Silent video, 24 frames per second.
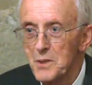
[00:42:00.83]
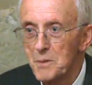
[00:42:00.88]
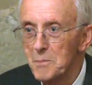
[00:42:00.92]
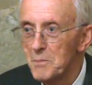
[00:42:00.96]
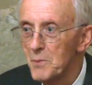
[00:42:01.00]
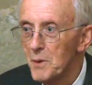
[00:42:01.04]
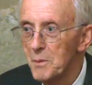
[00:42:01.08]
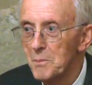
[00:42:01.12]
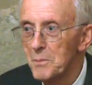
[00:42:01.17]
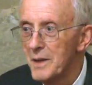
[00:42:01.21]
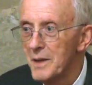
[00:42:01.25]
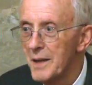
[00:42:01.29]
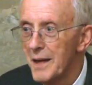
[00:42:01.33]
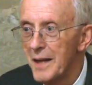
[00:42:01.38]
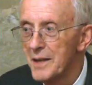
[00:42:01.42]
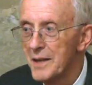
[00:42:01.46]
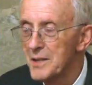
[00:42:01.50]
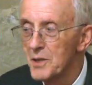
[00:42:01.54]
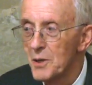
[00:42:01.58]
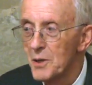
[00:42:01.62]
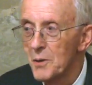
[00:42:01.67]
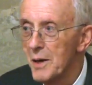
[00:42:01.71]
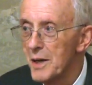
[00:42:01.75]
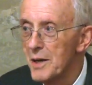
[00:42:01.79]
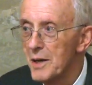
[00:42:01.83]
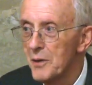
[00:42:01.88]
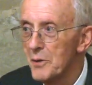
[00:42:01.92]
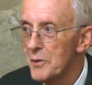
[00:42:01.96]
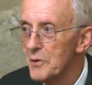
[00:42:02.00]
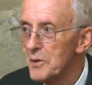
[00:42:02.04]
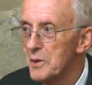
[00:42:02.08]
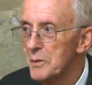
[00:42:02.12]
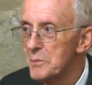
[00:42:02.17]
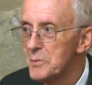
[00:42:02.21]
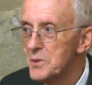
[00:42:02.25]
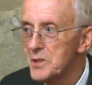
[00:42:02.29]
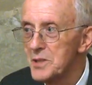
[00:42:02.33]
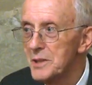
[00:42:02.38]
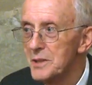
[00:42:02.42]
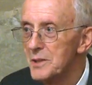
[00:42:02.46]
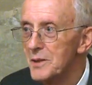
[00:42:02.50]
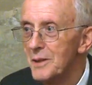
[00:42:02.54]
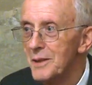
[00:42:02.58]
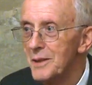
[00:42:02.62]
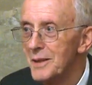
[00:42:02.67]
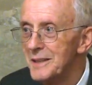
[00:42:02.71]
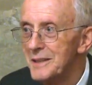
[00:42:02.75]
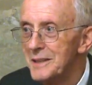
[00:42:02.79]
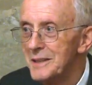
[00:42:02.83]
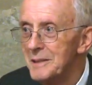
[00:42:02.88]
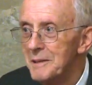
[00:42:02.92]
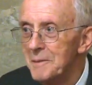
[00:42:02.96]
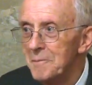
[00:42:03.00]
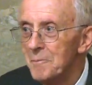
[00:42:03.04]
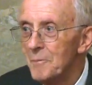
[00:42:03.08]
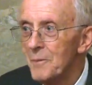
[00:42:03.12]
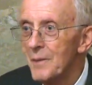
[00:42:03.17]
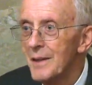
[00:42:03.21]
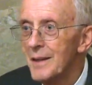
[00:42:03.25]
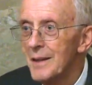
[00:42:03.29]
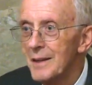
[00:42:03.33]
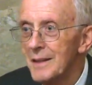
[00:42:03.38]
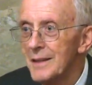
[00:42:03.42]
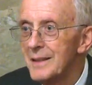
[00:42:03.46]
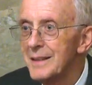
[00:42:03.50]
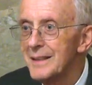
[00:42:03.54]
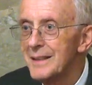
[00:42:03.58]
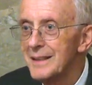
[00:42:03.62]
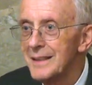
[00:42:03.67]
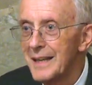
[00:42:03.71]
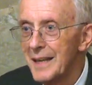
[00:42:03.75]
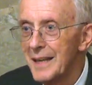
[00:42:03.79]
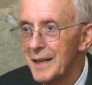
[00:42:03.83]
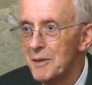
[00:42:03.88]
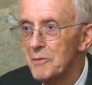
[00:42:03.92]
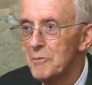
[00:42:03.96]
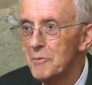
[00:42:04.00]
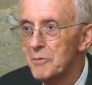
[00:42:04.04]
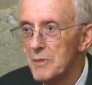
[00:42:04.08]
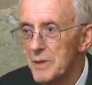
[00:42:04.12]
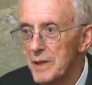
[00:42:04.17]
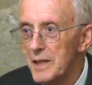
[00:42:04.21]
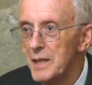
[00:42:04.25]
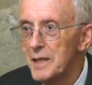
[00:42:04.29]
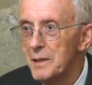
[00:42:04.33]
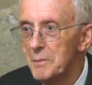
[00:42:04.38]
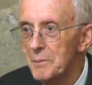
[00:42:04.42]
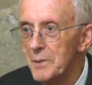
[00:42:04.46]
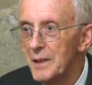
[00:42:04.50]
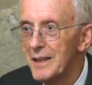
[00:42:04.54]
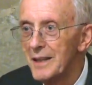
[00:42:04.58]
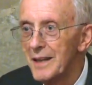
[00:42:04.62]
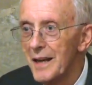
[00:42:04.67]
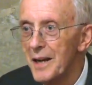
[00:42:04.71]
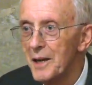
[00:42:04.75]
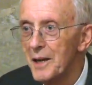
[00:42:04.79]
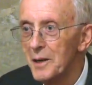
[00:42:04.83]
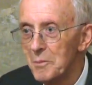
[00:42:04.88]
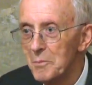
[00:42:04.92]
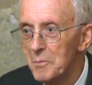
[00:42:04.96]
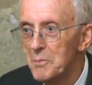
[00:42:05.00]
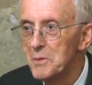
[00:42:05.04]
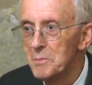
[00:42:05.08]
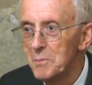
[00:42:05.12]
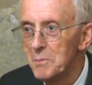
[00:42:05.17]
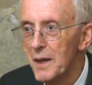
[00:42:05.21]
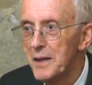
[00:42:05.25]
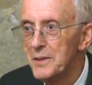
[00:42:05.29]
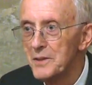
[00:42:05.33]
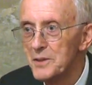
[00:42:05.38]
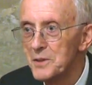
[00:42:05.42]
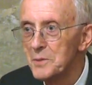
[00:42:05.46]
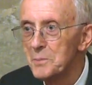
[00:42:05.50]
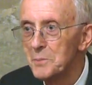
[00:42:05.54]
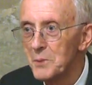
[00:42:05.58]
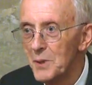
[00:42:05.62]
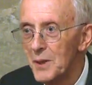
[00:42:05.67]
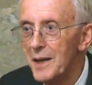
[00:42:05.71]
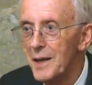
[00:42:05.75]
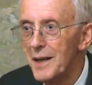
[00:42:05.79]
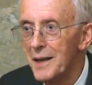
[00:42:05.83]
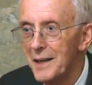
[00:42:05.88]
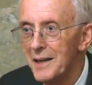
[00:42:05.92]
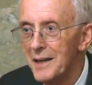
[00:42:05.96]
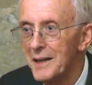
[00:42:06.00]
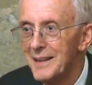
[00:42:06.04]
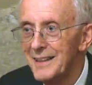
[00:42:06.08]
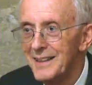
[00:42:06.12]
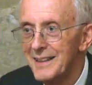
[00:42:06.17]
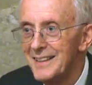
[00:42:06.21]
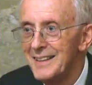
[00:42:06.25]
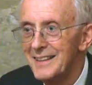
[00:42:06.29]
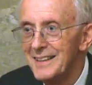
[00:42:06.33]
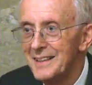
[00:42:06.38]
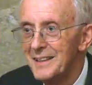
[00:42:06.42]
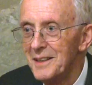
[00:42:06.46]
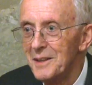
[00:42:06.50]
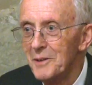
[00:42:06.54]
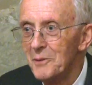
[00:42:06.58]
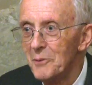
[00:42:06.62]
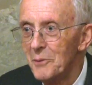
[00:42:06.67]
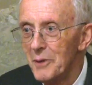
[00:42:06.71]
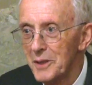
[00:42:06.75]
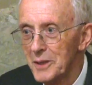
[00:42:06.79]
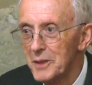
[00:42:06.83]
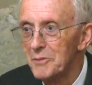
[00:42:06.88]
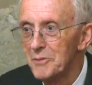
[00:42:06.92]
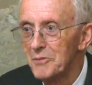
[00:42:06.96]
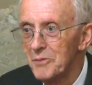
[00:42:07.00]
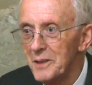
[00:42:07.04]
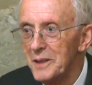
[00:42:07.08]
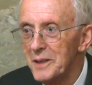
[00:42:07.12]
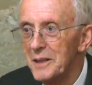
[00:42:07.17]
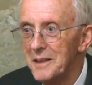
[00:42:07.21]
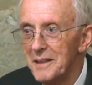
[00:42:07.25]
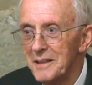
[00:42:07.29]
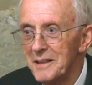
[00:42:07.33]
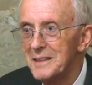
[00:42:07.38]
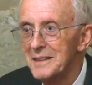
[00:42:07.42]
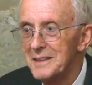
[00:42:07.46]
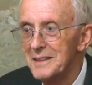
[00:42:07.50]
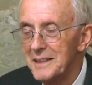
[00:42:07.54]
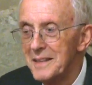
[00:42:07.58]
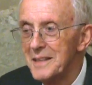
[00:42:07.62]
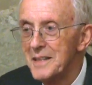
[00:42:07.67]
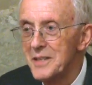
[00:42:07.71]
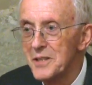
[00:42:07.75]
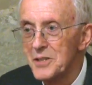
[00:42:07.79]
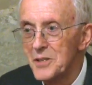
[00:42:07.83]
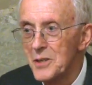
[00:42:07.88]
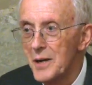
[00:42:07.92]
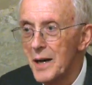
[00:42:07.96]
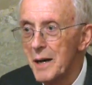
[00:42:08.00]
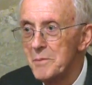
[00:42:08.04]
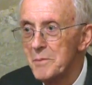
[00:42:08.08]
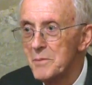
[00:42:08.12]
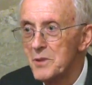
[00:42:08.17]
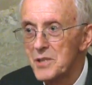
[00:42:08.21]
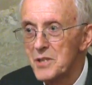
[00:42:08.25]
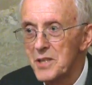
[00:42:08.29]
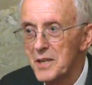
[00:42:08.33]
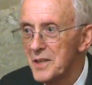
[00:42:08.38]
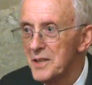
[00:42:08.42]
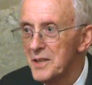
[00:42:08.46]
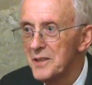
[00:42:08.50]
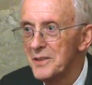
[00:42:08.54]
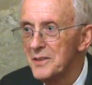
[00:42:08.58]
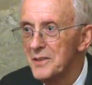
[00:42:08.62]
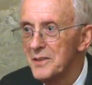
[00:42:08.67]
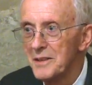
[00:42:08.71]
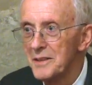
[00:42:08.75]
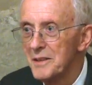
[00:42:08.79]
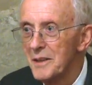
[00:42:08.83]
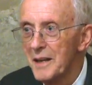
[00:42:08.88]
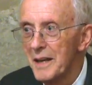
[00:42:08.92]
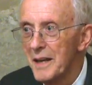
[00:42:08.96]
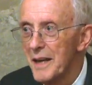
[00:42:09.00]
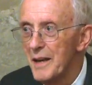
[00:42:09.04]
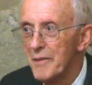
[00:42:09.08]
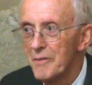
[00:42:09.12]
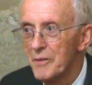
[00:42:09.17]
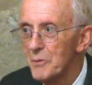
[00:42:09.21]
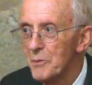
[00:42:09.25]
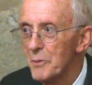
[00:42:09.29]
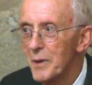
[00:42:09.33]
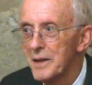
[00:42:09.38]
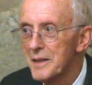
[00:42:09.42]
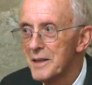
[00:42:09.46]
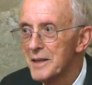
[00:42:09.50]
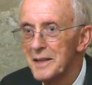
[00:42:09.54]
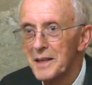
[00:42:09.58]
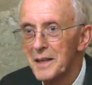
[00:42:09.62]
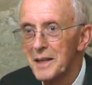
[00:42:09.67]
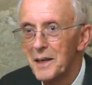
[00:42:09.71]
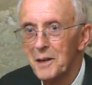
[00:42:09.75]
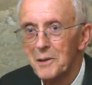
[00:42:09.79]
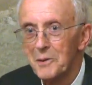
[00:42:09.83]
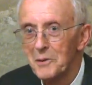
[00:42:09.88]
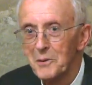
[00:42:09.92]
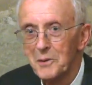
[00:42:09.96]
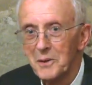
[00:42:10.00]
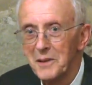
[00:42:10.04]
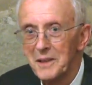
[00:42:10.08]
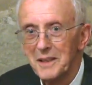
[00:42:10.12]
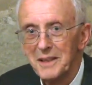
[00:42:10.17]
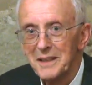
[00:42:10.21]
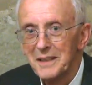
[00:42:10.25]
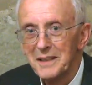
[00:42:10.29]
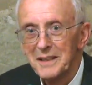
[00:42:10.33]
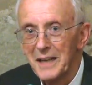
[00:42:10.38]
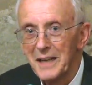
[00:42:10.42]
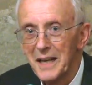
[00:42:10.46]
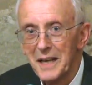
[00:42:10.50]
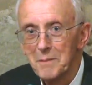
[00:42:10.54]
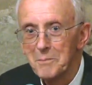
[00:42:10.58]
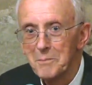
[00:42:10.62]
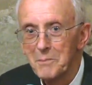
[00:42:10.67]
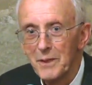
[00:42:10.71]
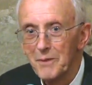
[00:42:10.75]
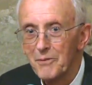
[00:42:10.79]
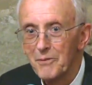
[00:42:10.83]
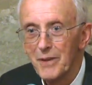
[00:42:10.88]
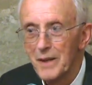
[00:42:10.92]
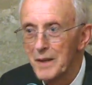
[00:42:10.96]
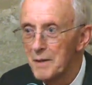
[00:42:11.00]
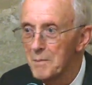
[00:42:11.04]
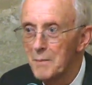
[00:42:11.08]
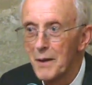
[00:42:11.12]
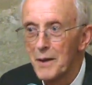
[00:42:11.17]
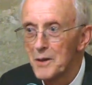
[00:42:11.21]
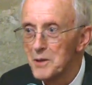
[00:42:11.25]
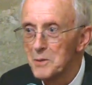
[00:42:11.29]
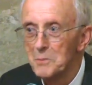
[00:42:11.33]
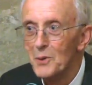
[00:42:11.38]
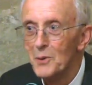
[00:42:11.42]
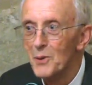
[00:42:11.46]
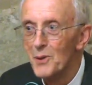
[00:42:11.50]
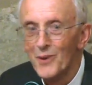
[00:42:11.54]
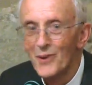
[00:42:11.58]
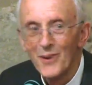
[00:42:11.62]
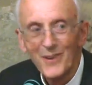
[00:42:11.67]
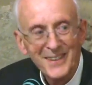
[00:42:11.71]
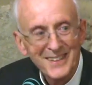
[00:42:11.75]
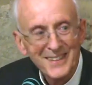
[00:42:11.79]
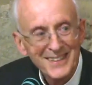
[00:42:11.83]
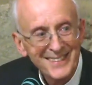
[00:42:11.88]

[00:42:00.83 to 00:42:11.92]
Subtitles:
and probably has quite a lot of them still, can really be helped by this prayer wonderfully. So I'm certain that everyone here can be very much more.